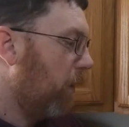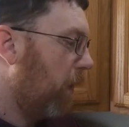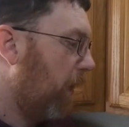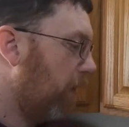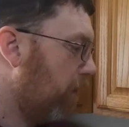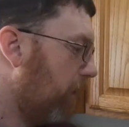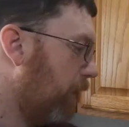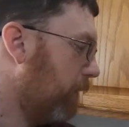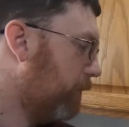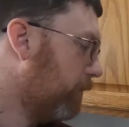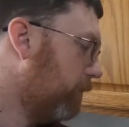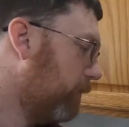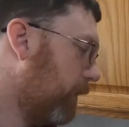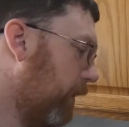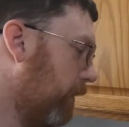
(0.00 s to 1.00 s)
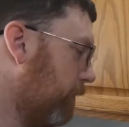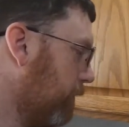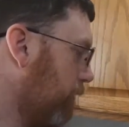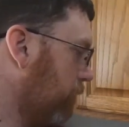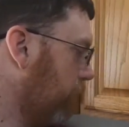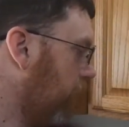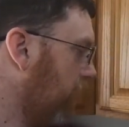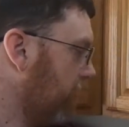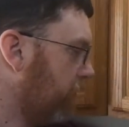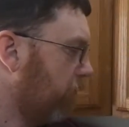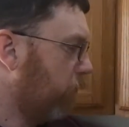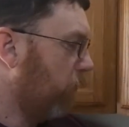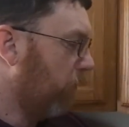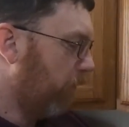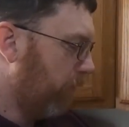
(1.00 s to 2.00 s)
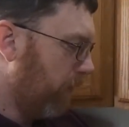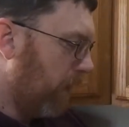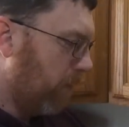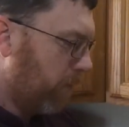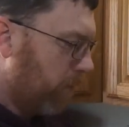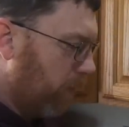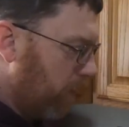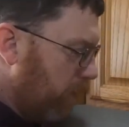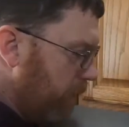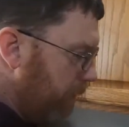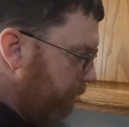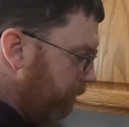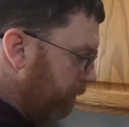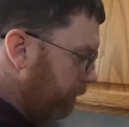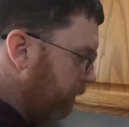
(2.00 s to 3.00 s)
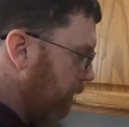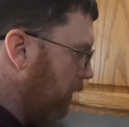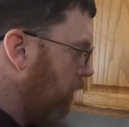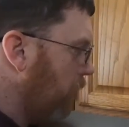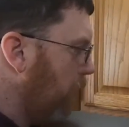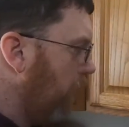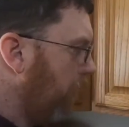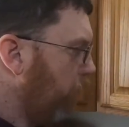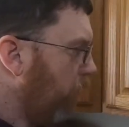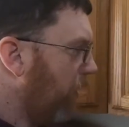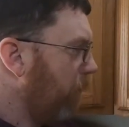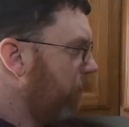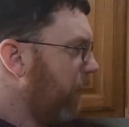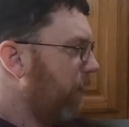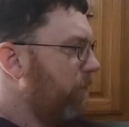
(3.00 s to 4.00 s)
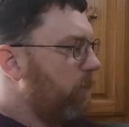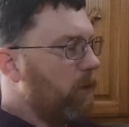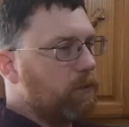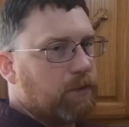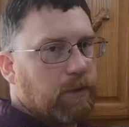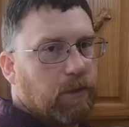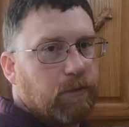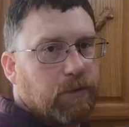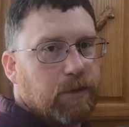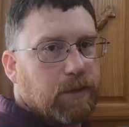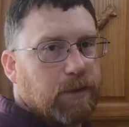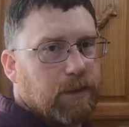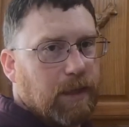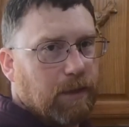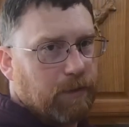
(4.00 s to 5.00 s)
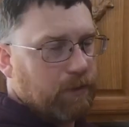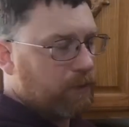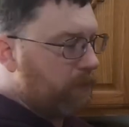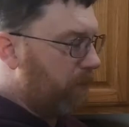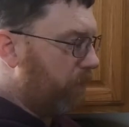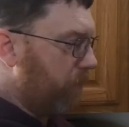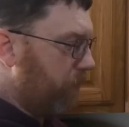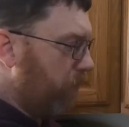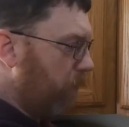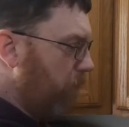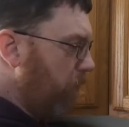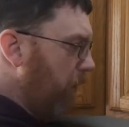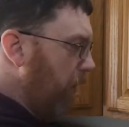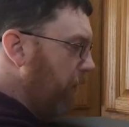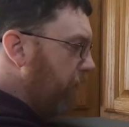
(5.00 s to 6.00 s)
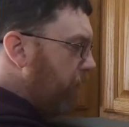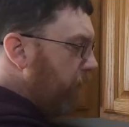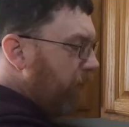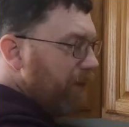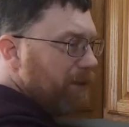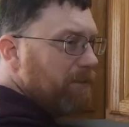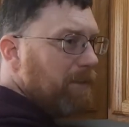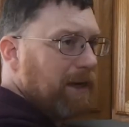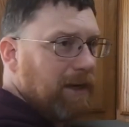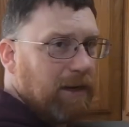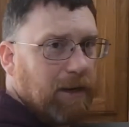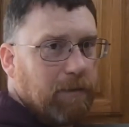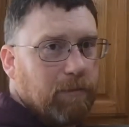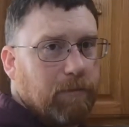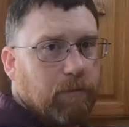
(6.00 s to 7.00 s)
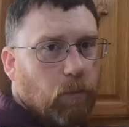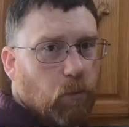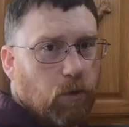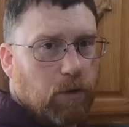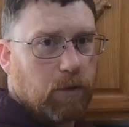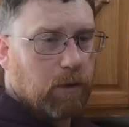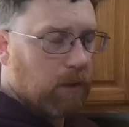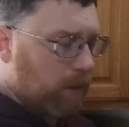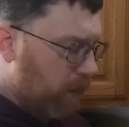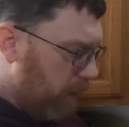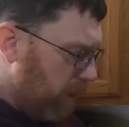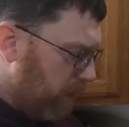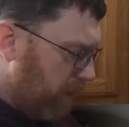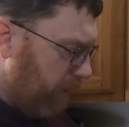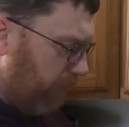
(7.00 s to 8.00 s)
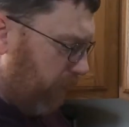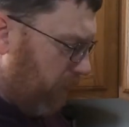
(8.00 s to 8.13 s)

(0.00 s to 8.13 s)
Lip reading: I like to take some isopropyl alcohol and wipe down both surfaces. Now the surface you're applying to this may not work if